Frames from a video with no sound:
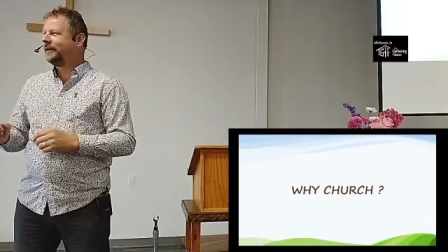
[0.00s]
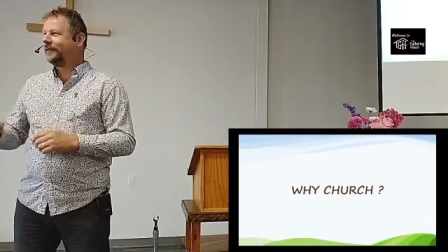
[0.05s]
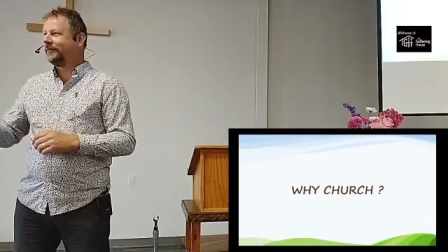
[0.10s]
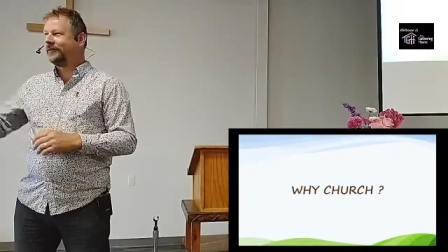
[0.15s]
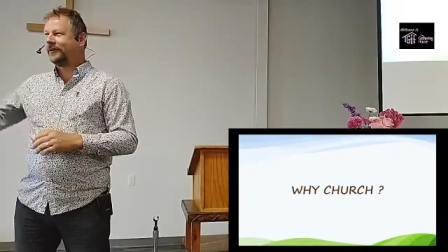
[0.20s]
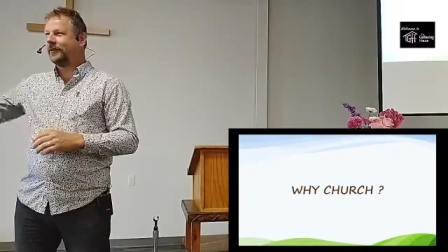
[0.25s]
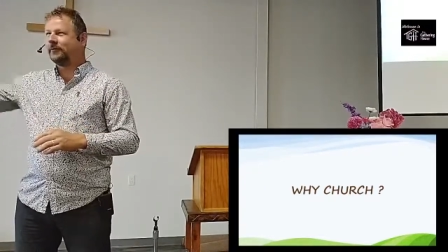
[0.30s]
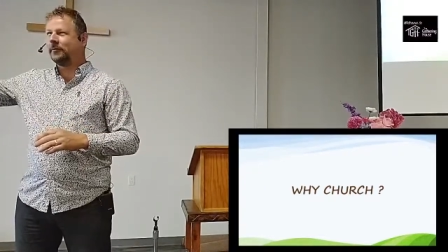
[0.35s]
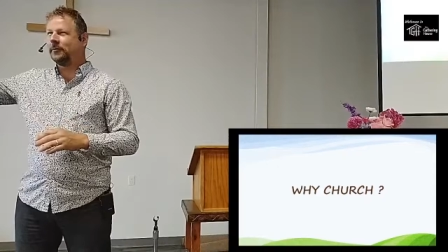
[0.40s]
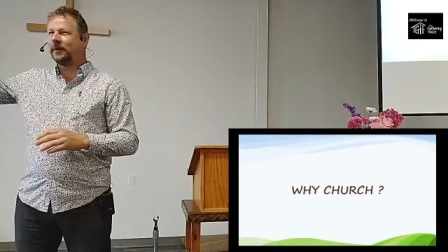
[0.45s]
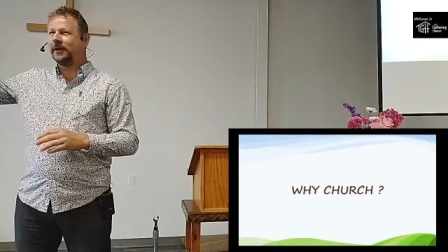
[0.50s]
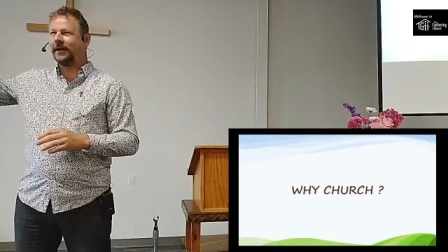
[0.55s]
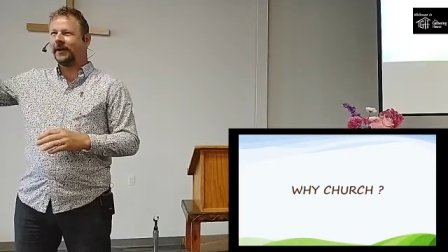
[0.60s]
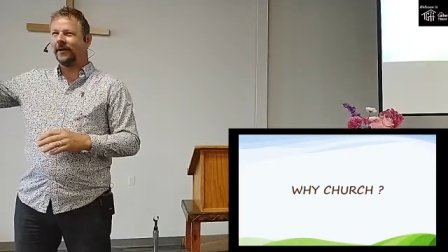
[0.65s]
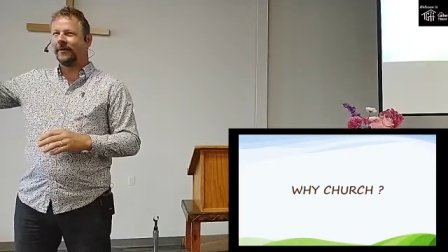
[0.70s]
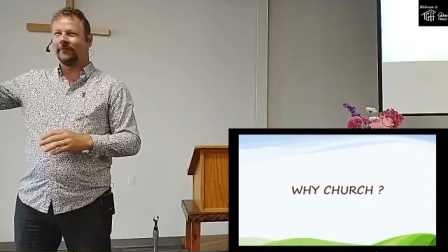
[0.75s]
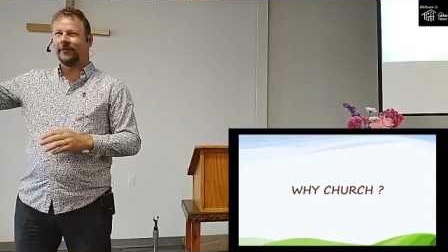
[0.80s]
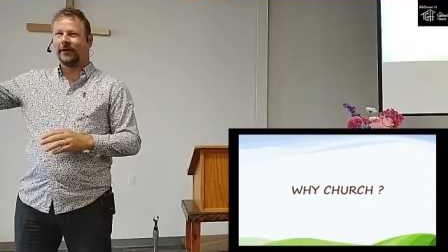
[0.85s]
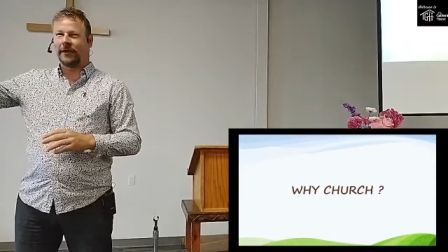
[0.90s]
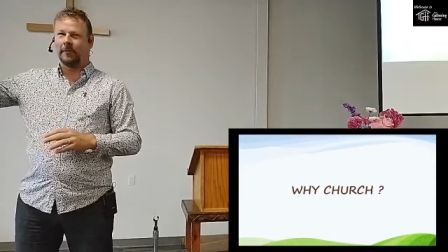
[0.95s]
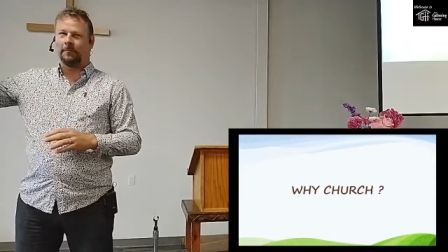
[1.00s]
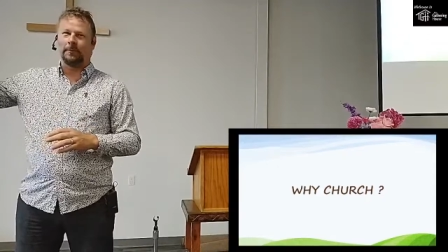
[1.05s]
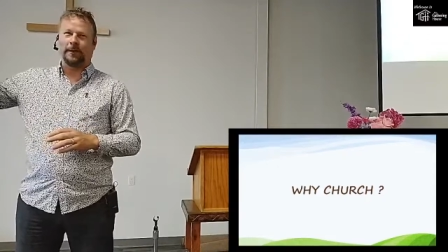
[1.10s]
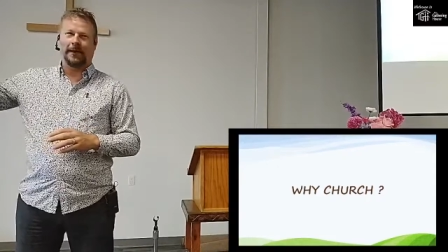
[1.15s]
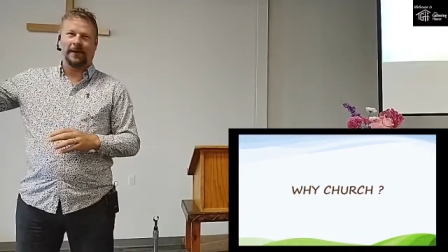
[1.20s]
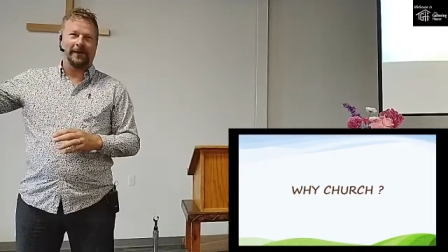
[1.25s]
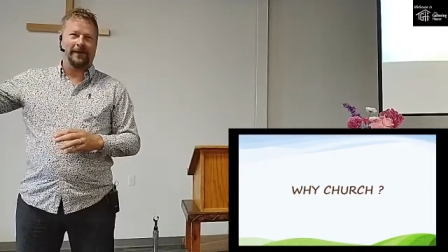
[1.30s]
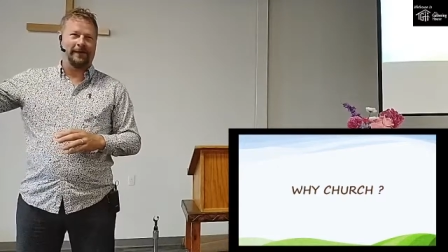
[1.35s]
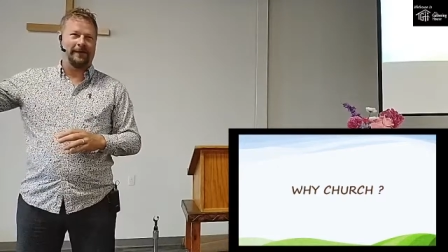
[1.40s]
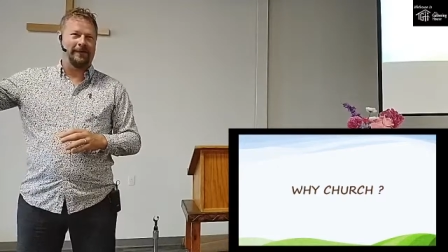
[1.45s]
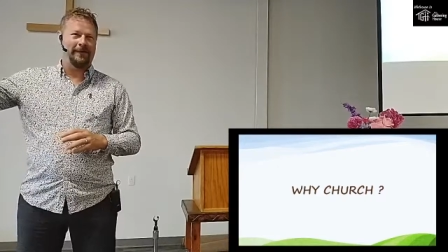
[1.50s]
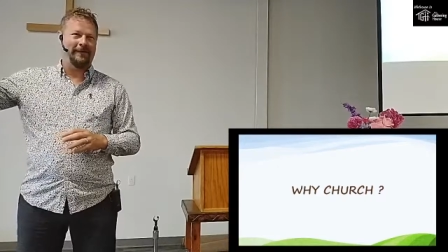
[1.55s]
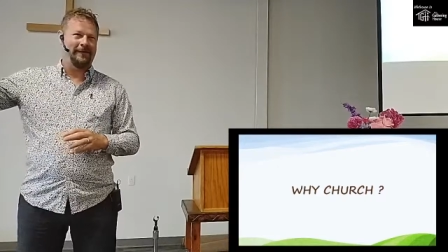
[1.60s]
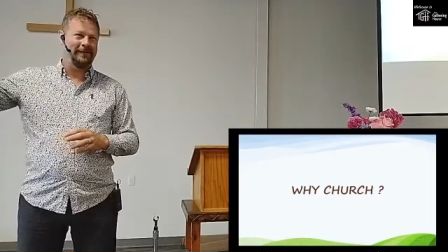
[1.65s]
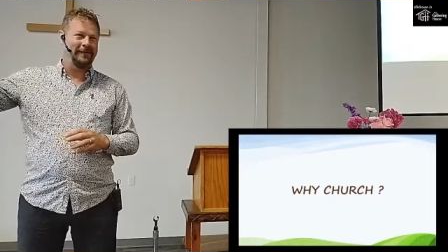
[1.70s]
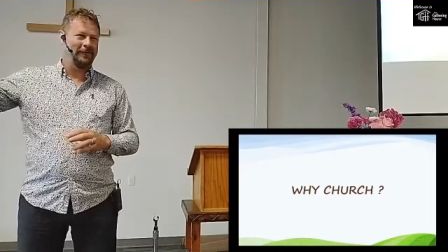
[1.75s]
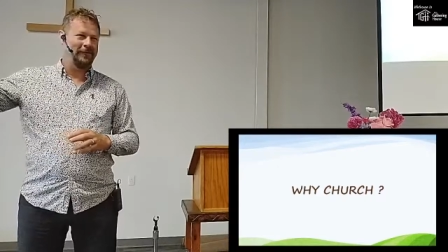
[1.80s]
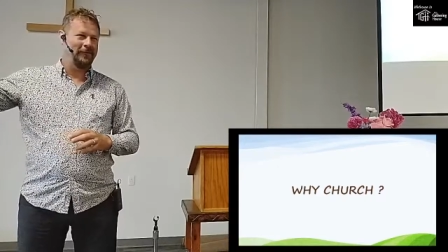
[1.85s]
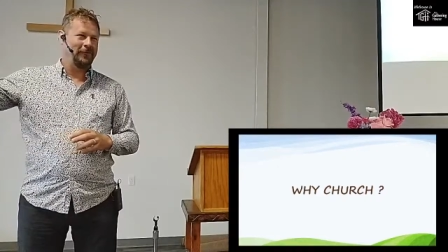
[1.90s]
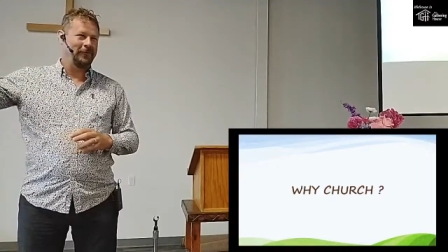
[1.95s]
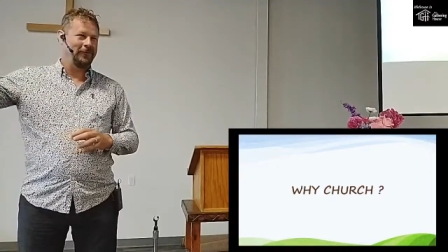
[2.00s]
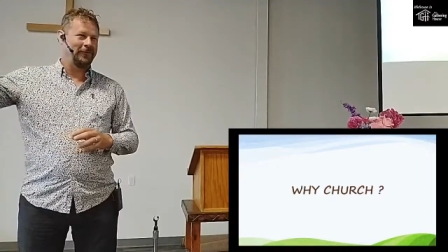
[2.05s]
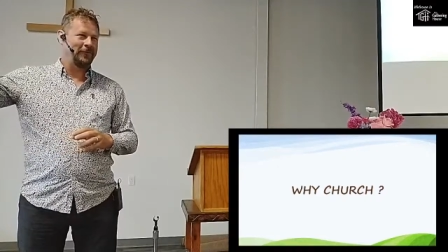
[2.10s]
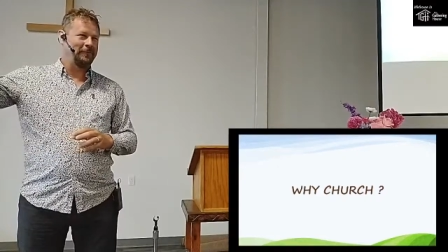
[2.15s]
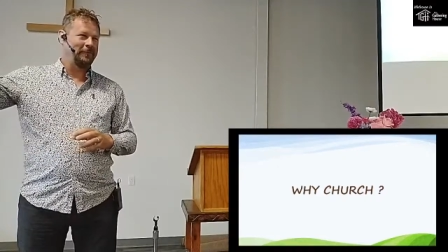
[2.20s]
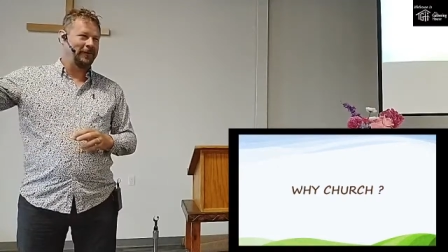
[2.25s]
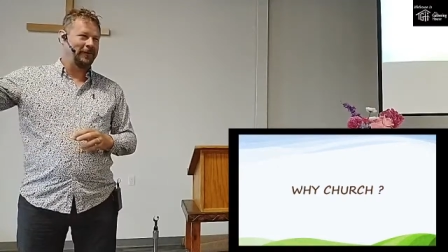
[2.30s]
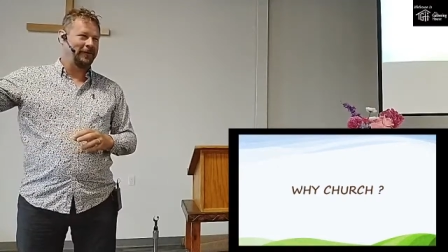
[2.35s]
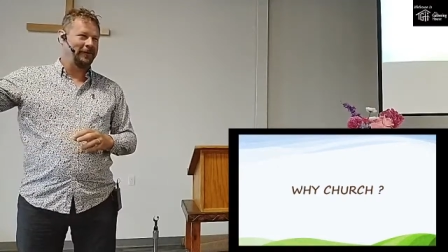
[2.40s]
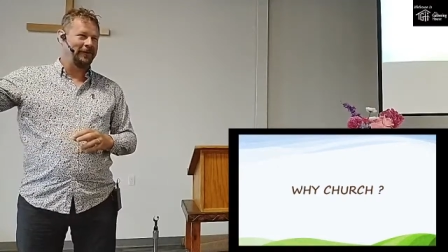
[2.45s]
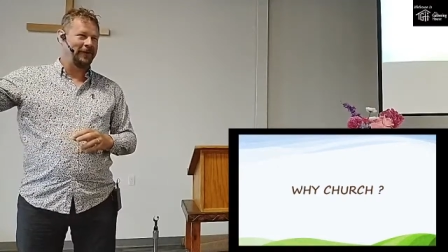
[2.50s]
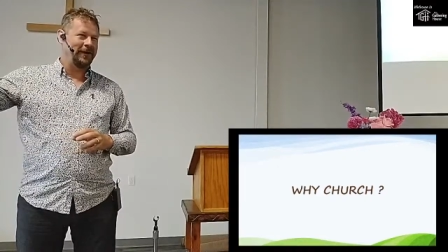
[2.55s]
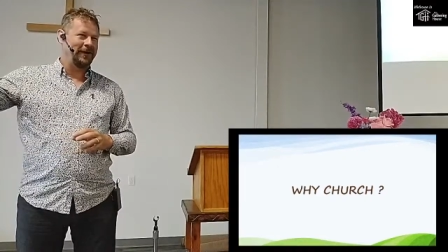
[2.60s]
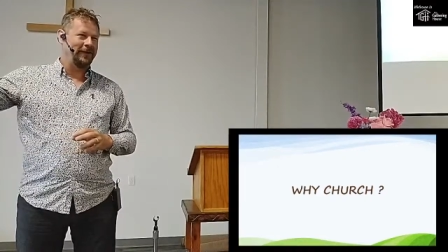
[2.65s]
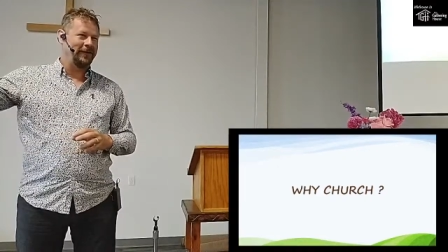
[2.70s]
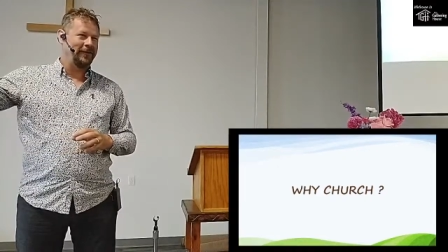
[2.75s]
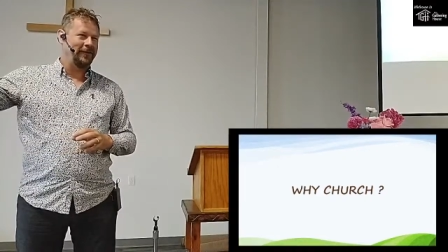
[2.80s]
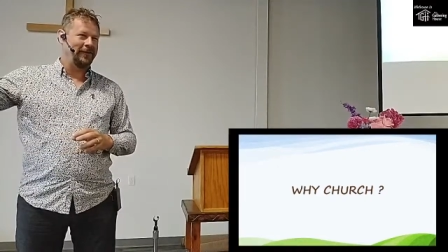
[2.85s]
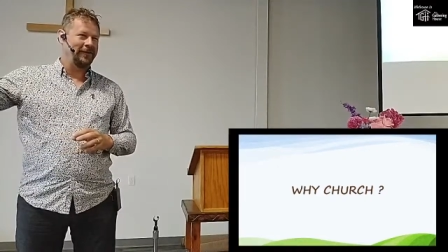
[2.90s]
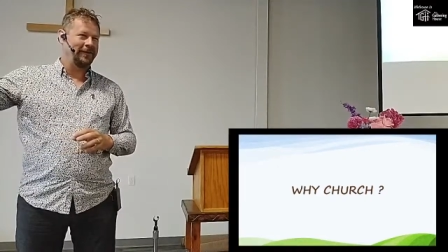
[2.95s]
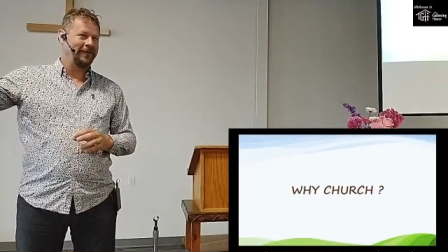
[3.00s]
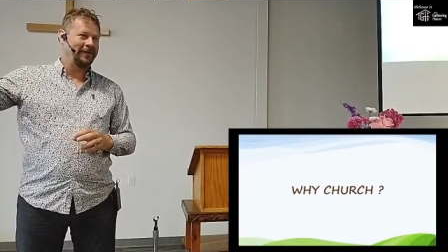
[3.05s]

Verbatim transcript: does everybody have like a pen or something to write on?